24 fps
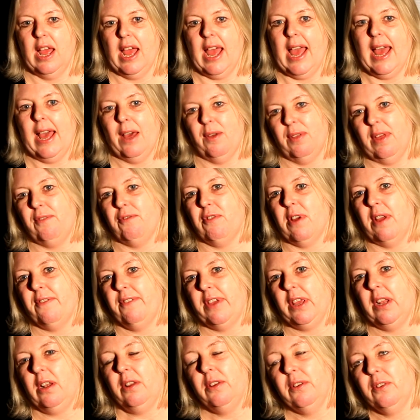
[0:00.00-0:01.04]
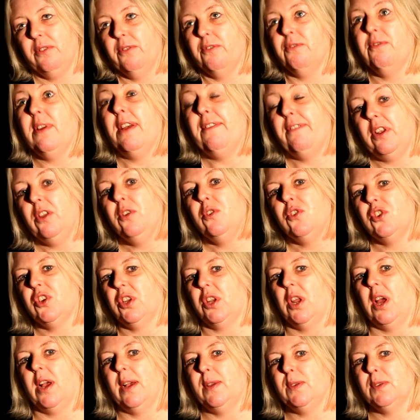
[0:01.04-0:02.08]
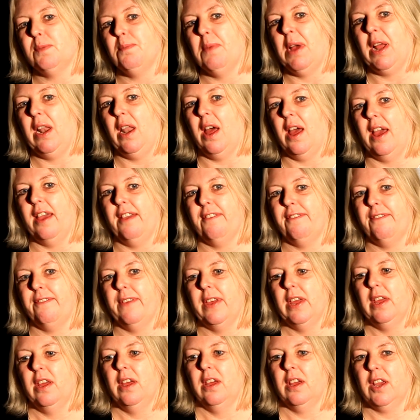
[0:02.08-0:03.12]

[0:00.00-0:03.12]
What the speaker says: how they've revolutionised my life,